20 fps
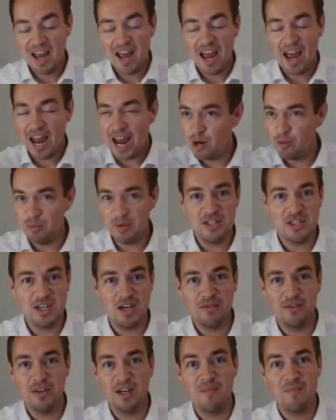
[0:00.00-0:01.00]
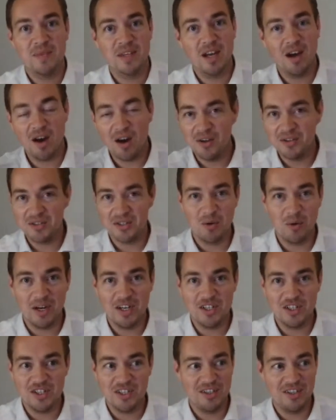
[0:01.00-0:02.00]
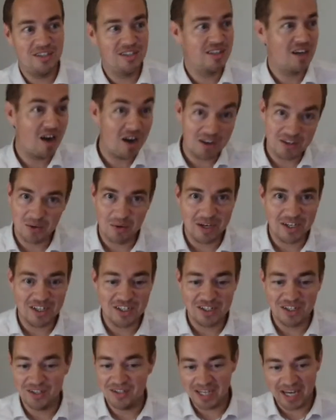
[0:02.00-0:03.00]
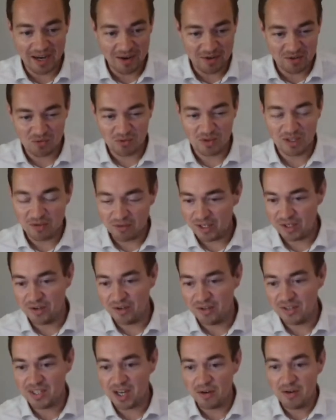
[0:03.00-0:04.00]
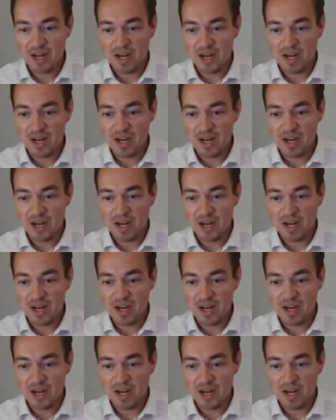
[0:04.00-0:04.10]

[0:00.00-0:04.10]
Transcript: help each other, answer questions, ask questions. Yeah, it was really, really good. So